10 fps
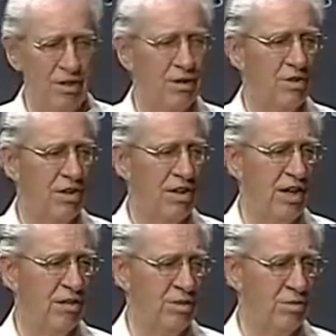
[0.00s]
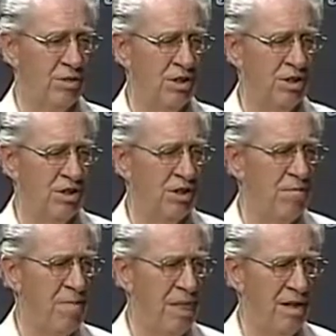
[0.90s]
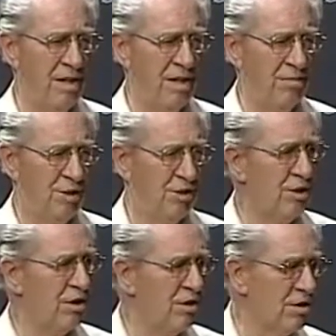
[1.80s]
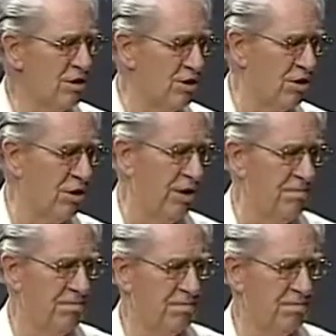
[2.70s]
over 1000 BC. But you all know the story.